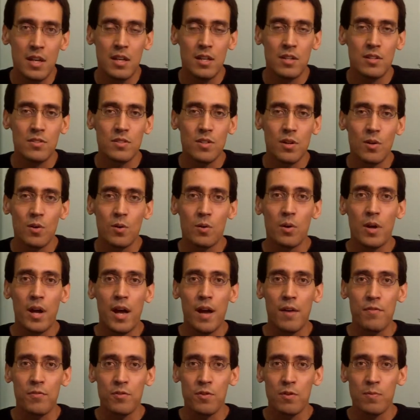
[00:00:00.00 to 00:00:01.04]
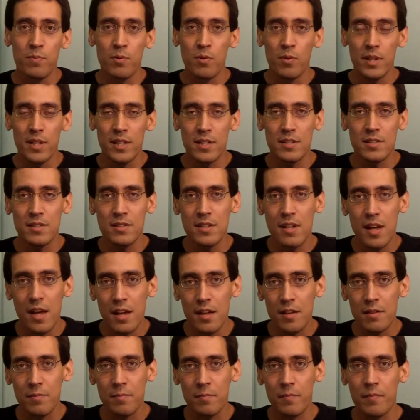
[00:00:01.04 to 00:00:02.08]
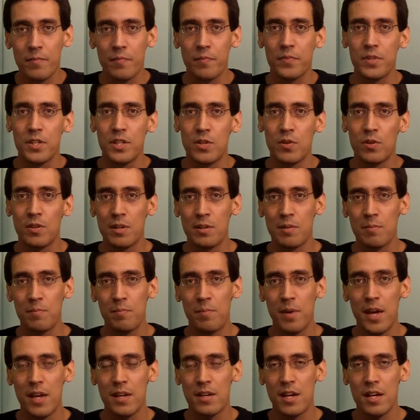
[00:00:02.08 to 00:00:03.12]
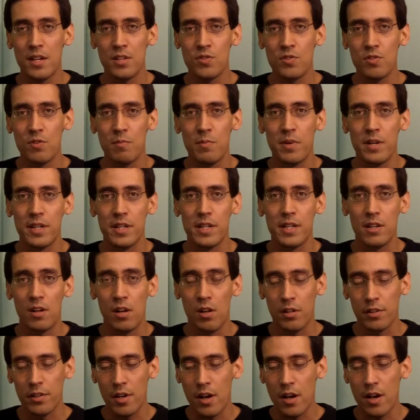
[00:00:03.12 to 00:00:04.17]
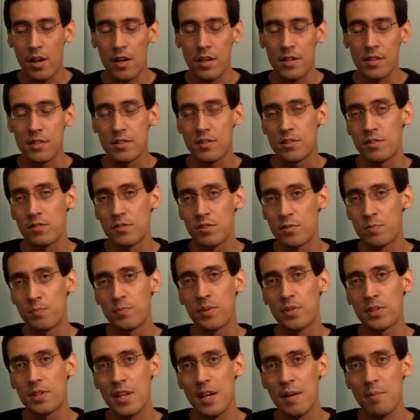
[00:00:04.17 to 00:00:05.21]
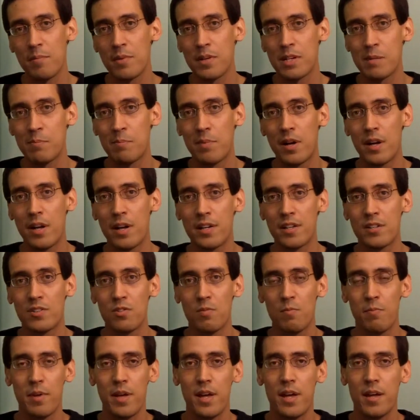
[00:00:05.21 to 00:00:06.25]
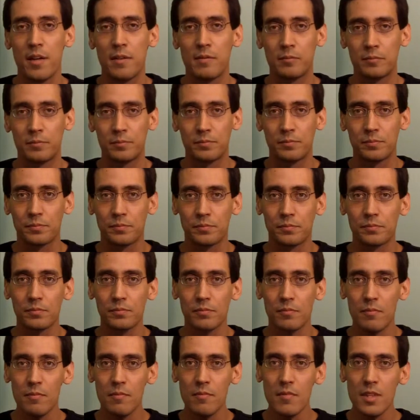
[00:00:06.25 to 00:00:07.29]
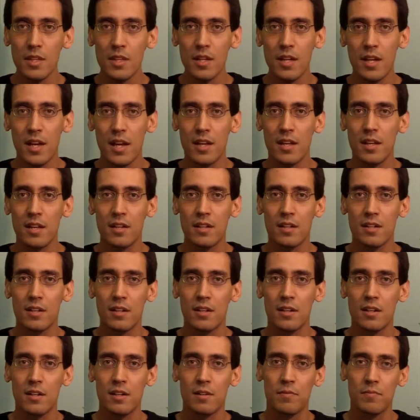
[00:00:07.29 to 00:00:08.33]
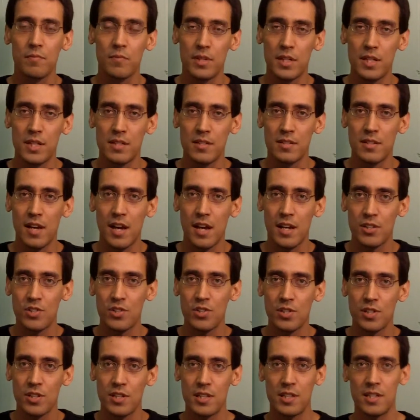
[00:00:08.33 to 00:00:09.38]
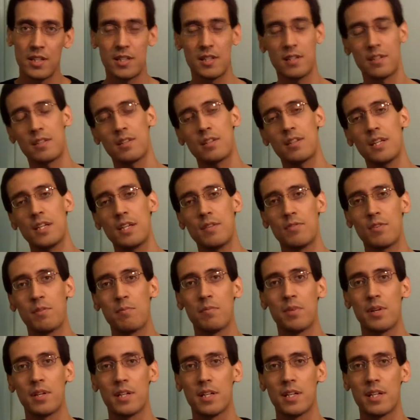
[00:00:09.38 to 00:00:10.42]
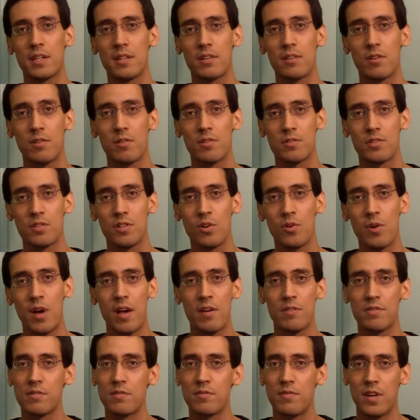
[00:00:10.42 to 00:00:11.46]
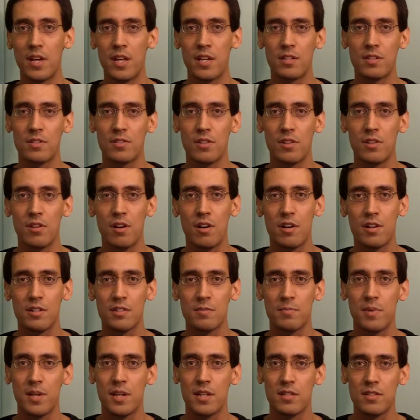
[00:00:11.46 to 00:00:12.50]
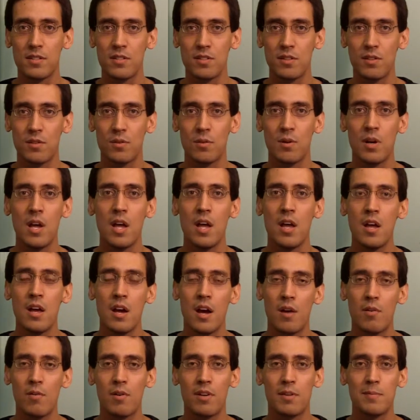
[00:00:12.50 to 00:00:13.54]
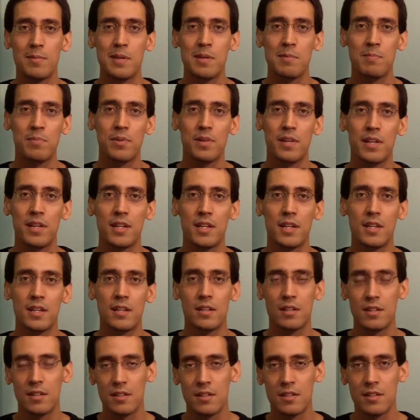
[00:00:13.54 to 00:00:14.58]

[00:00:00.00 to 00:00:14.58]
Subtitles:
So, after a point is set, you can bet extra money called odds. You just put that money behind your bet, and it's actually even money. There's no house advantage on odds bets, so I recommend playing